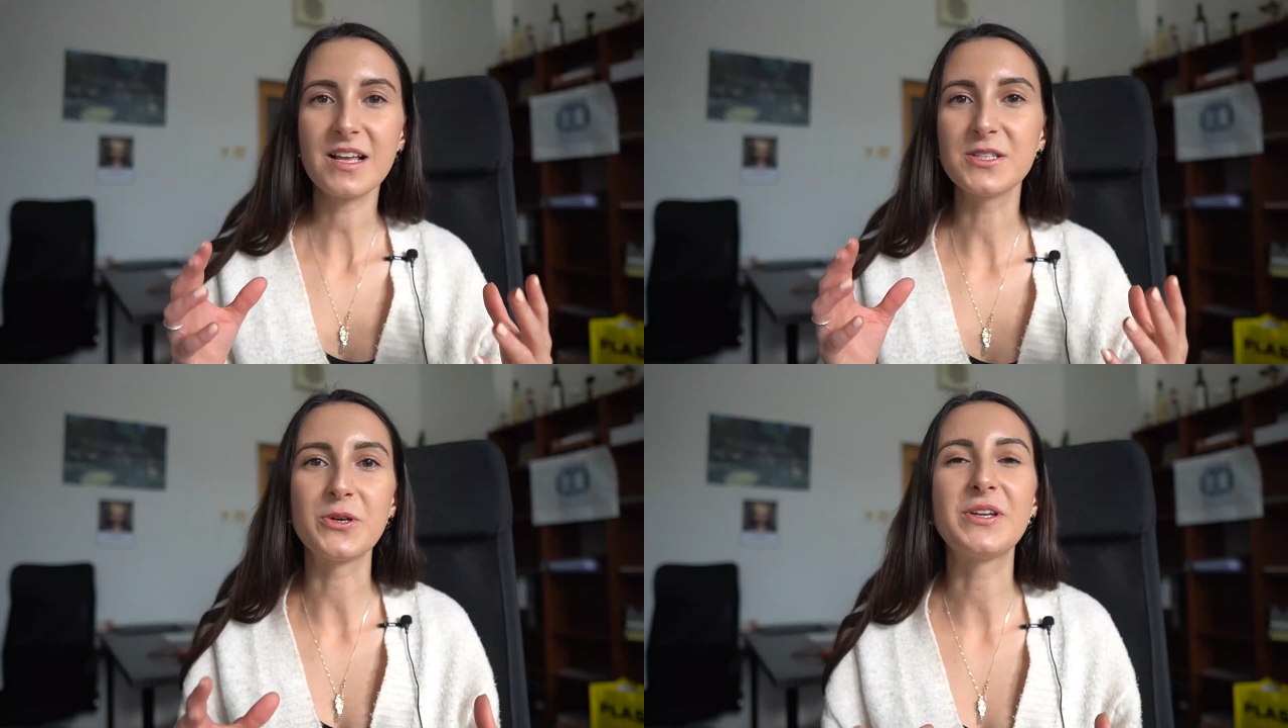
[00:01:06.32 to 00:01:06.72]

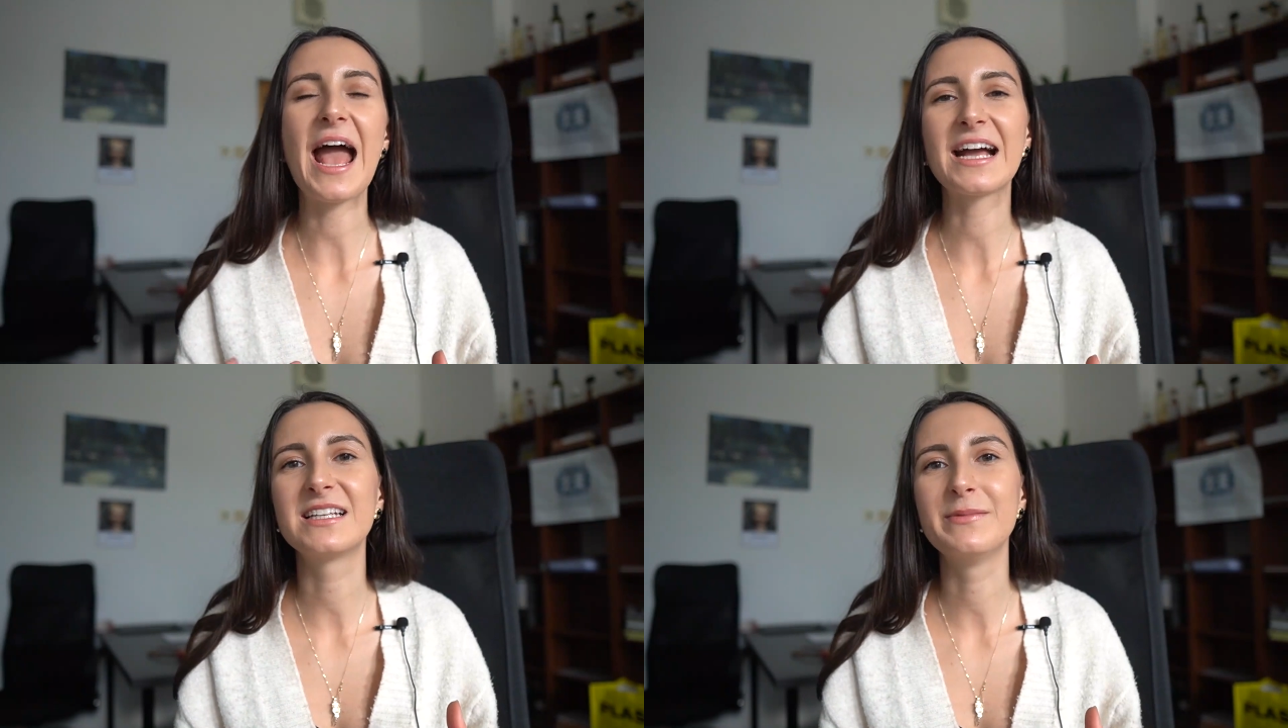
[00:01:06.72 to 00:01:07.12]
So the
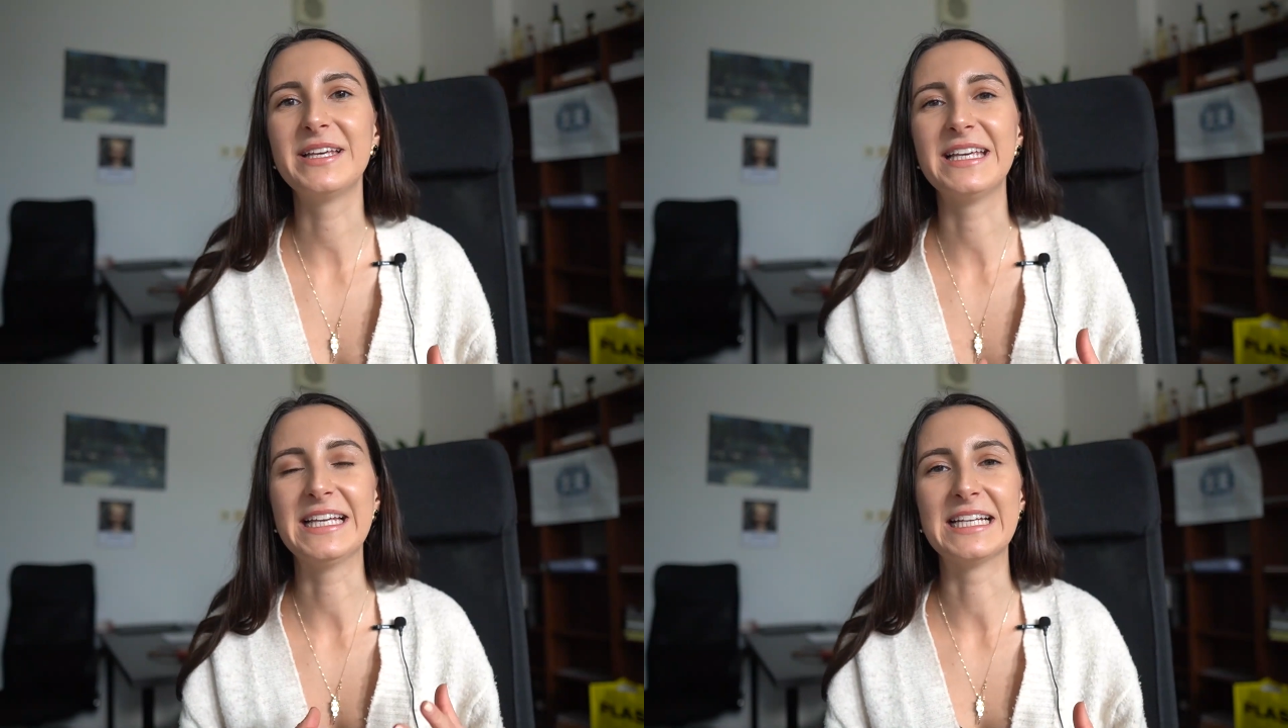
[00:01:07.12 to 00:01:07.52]

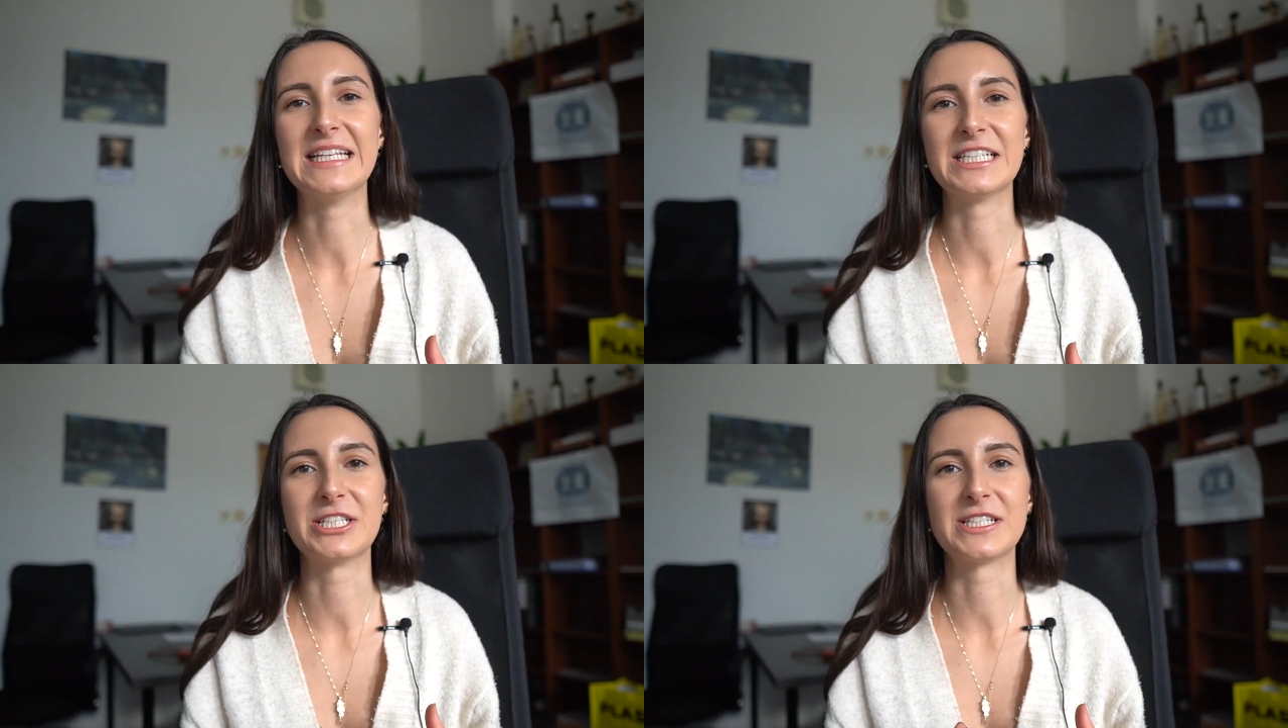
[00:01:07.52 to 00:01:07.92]
academic
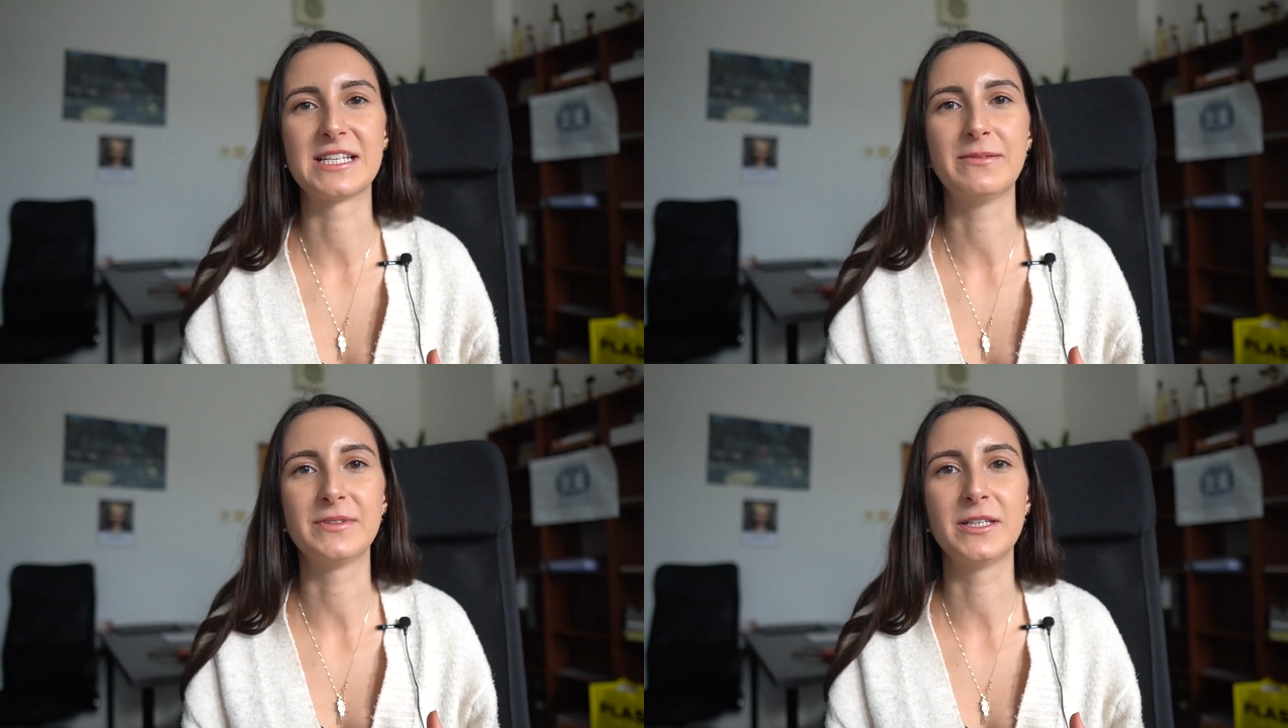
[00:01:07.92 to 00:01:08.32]
English is
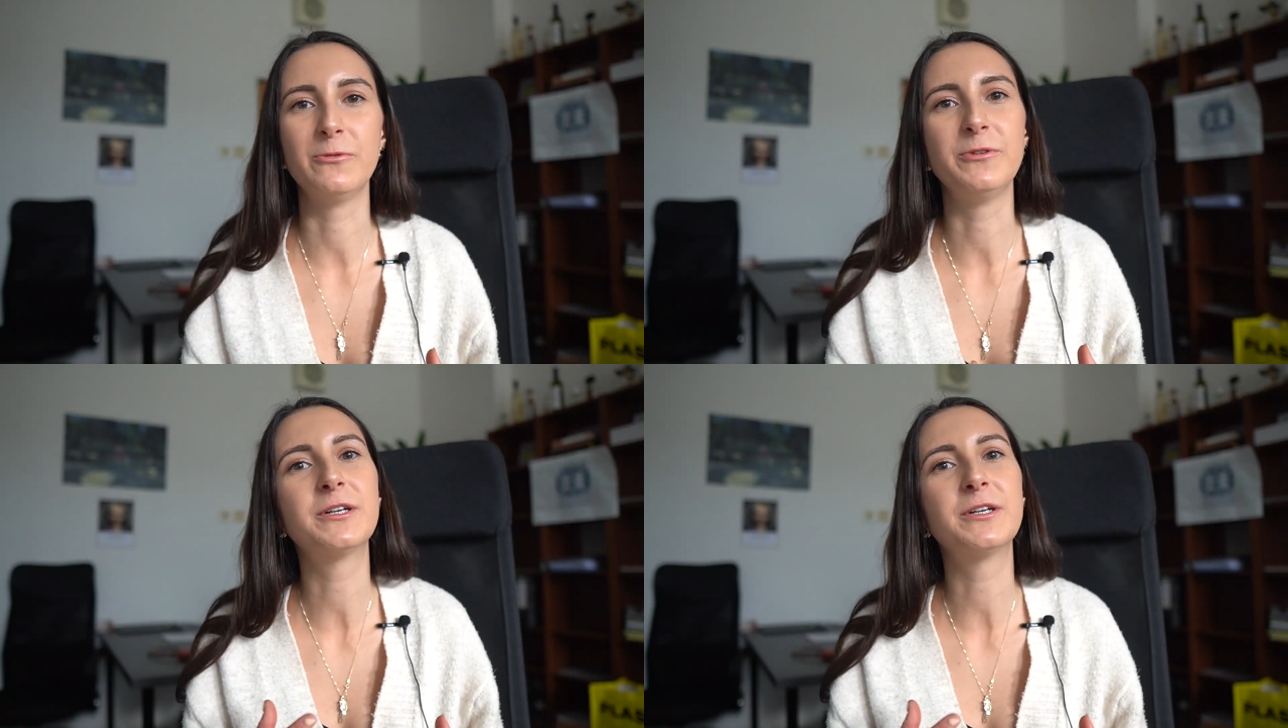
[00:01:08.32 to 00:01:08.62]
something we